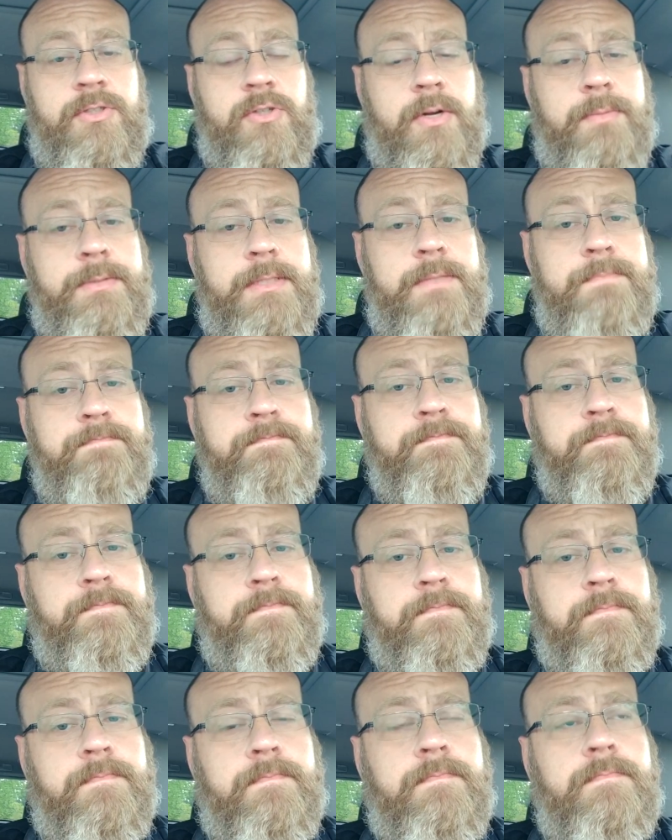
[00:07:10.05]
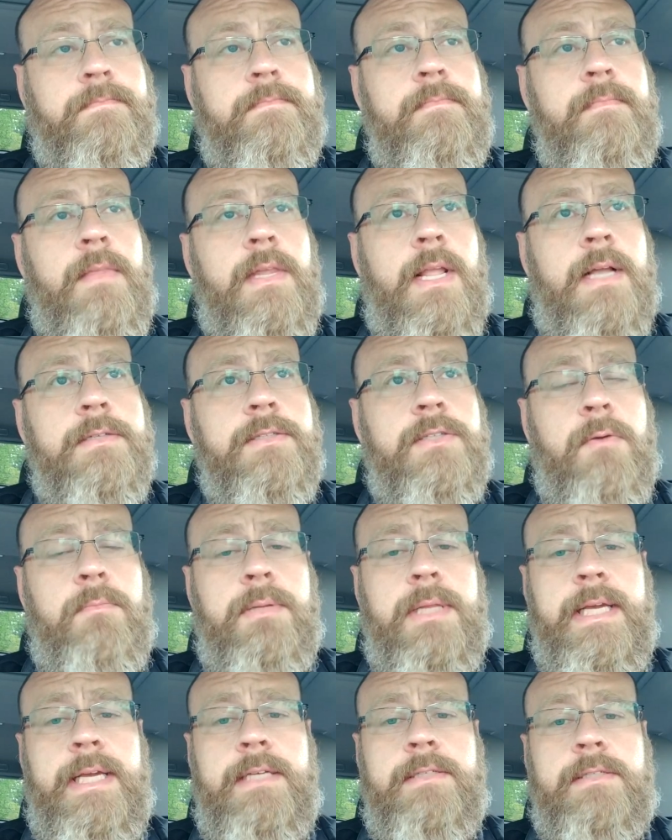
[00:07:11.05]
So please
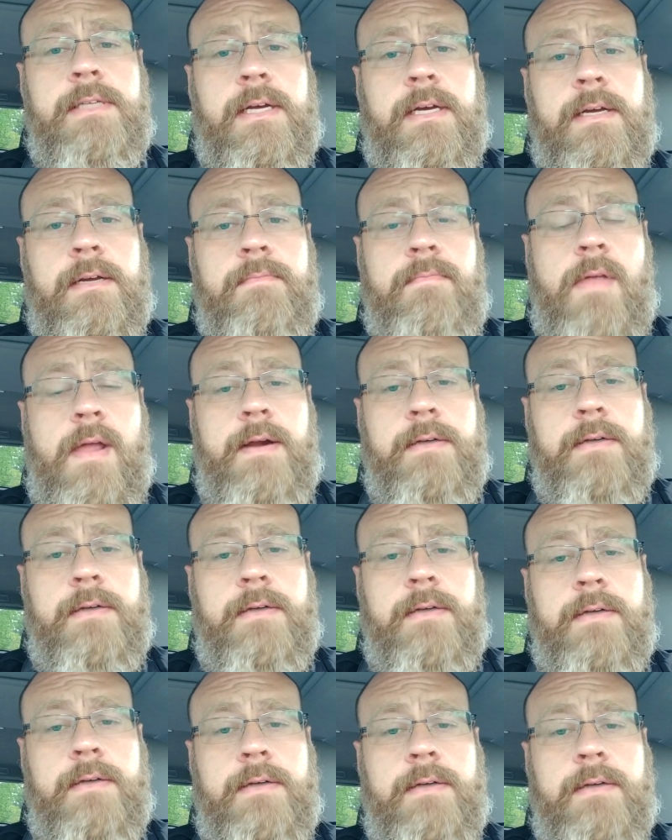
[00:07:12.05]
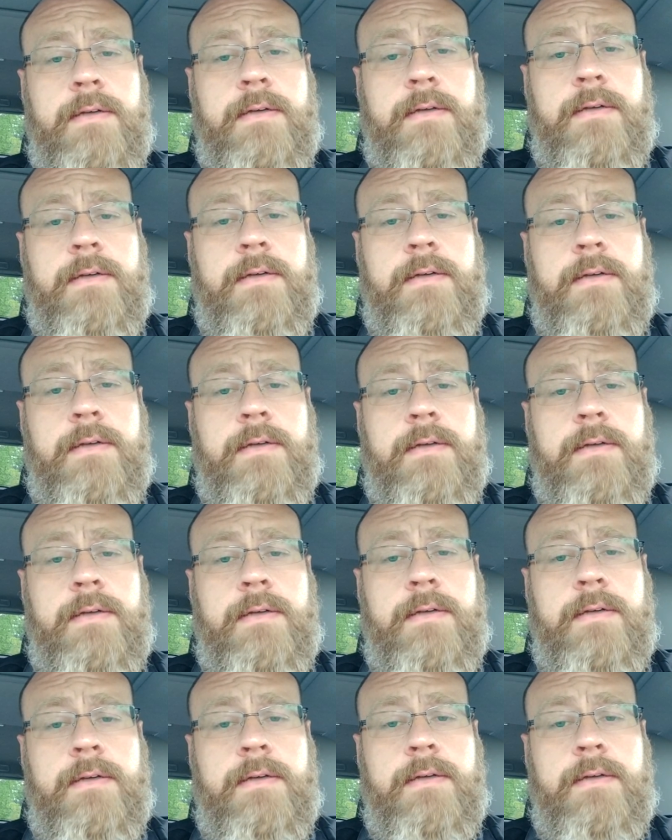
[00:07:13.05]
like, subscribe, and share my
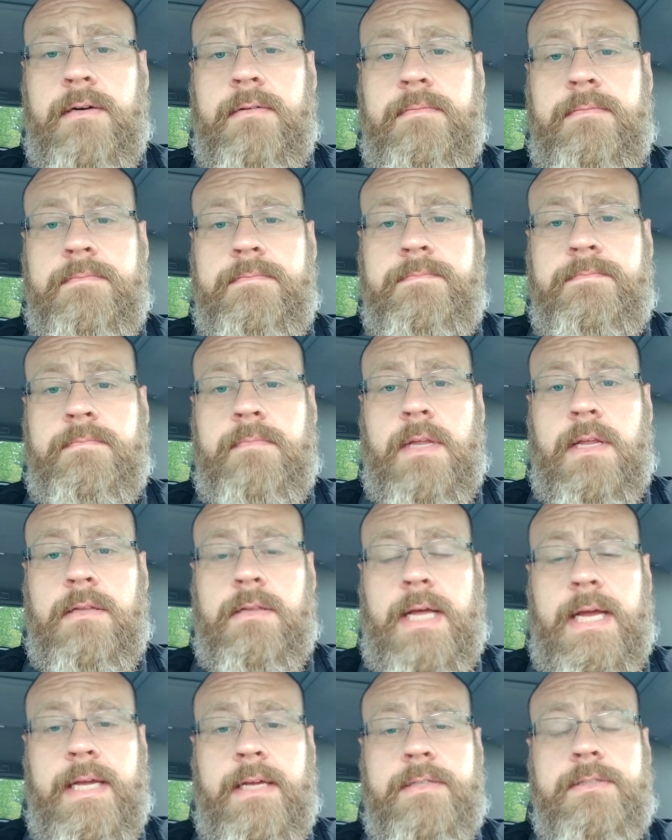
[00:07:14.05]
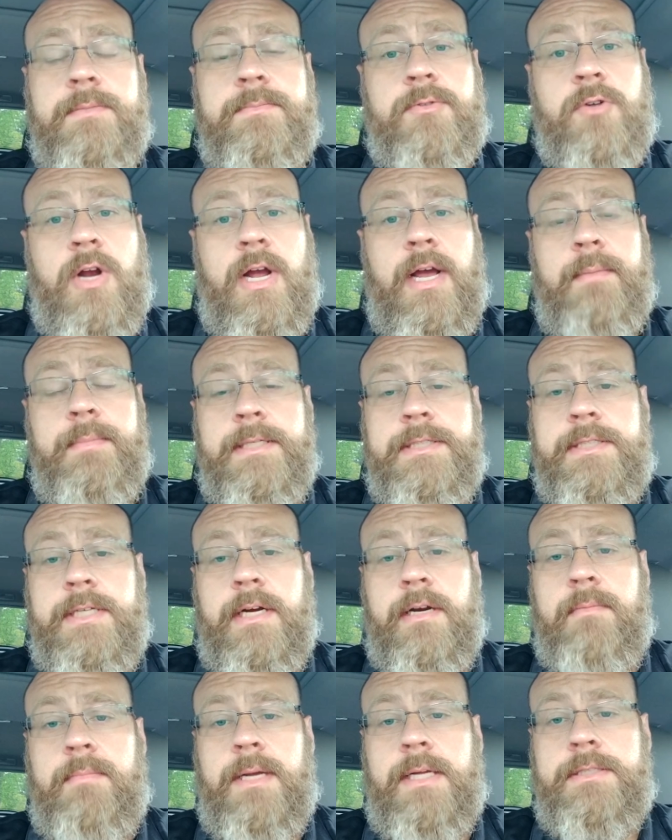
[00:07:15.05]
videos if you like it. If you have any questions or
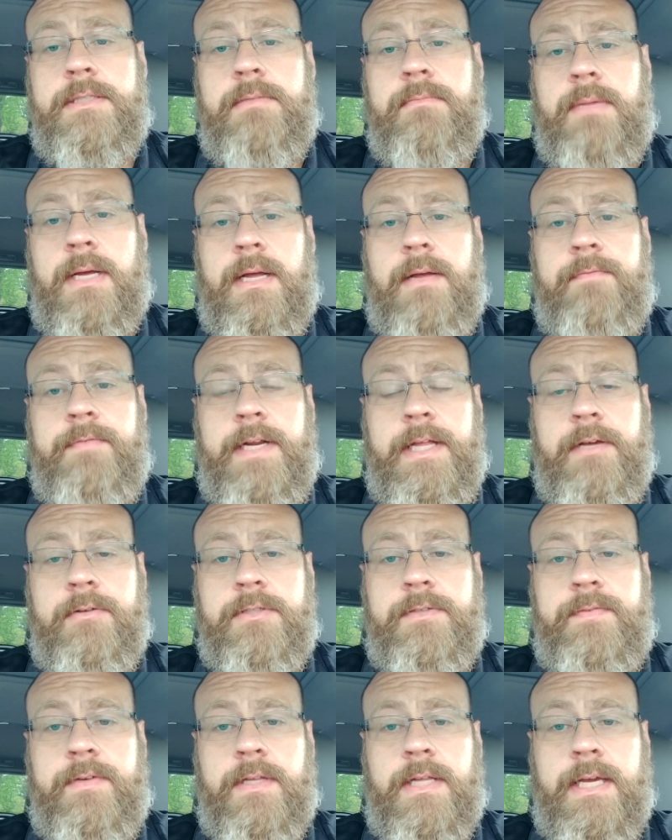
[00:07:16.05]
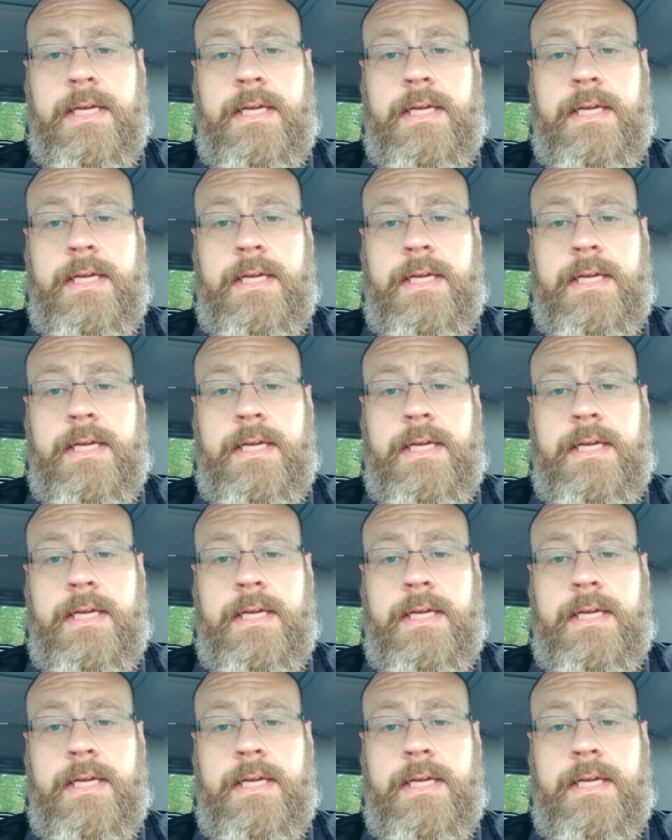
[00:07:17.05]
comments, please post them below.